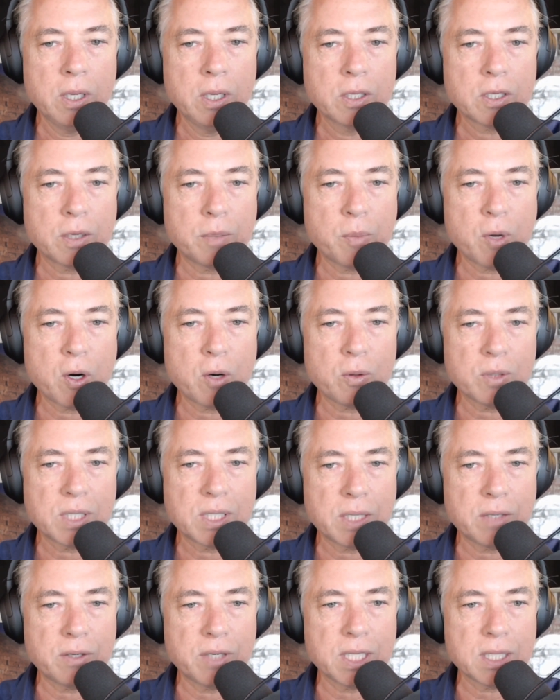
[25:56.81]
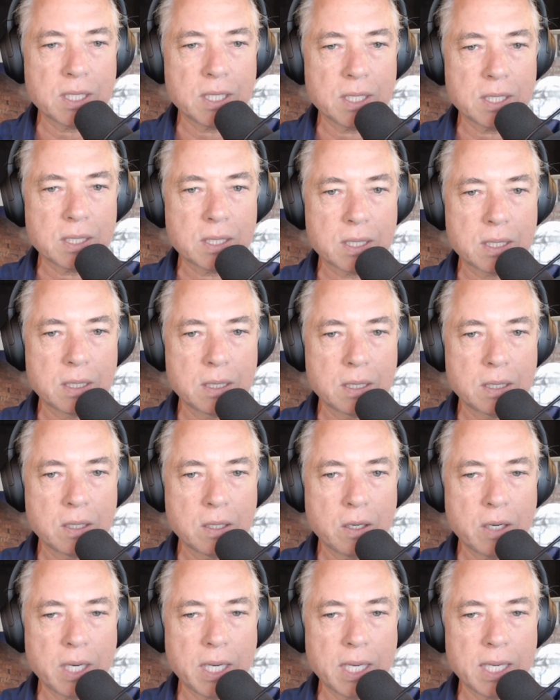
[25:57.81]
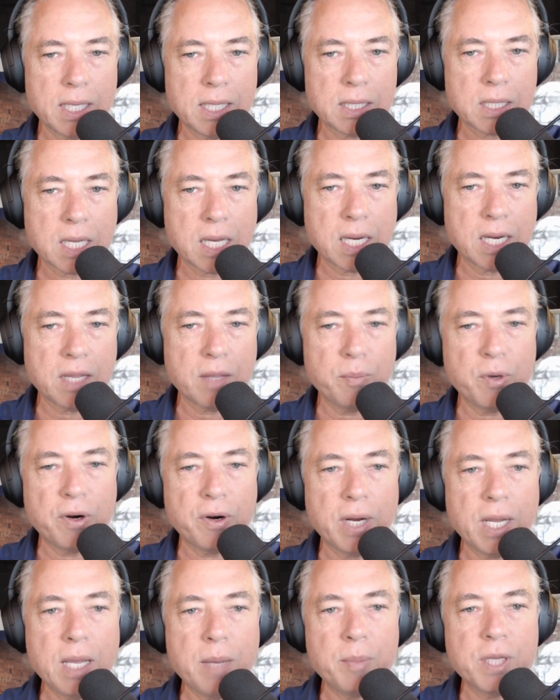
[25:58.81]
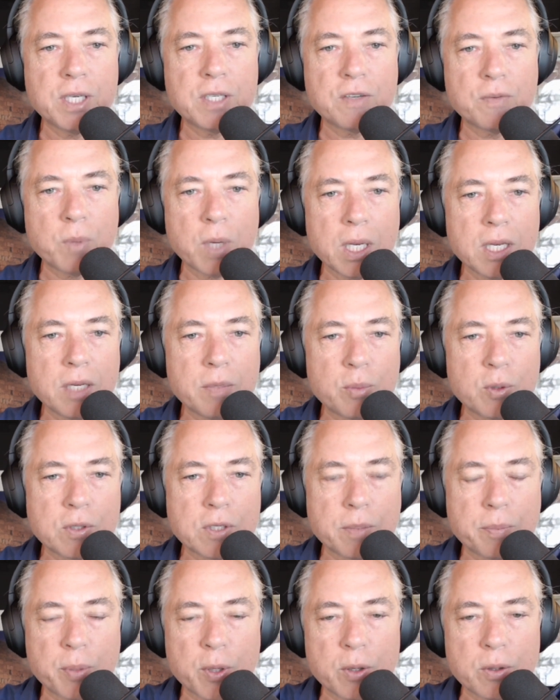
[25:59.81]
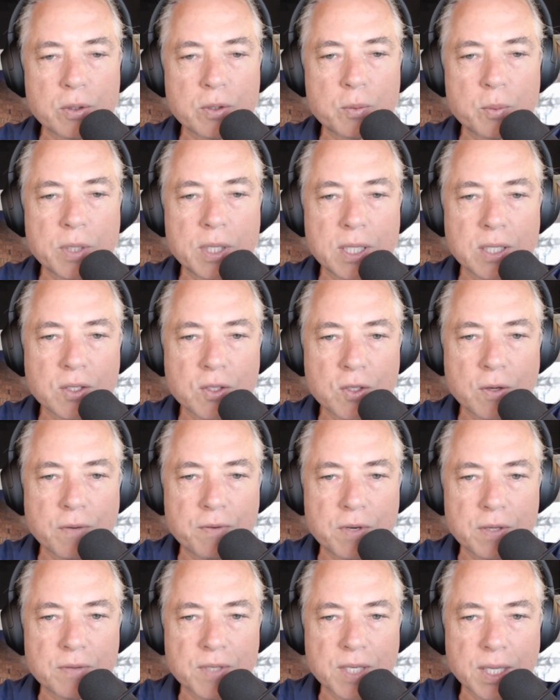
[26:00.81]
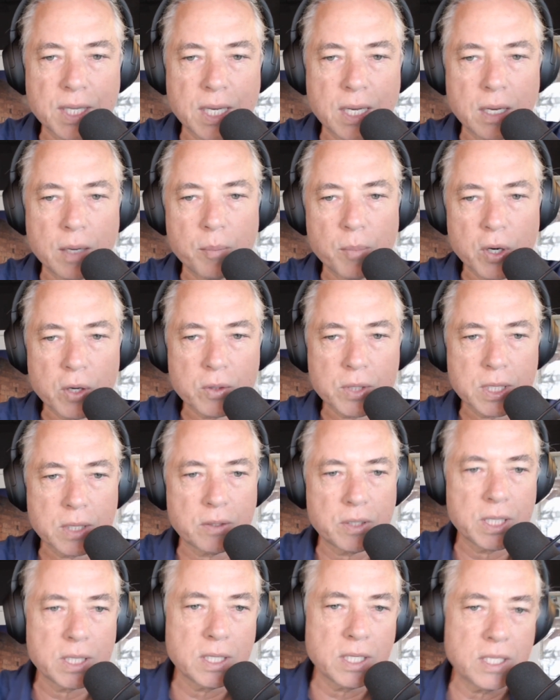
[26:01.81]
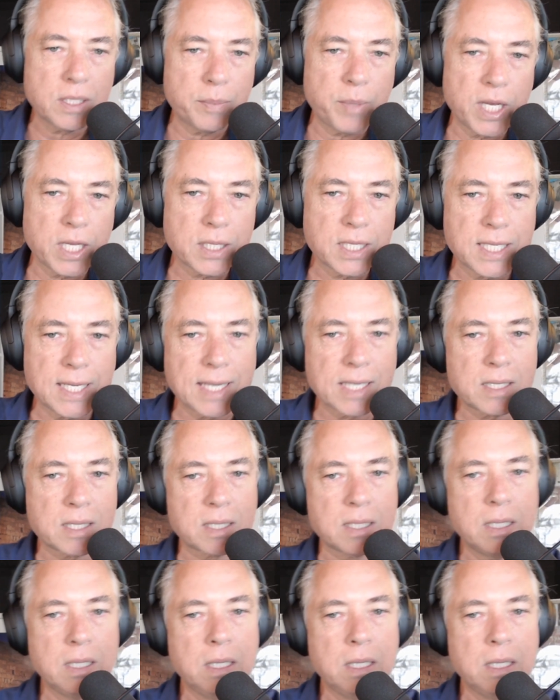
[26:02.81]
So moral seriousness, right, is kind of the mirror image of what liberals oppose with conservatives and their moral seriousness about sex.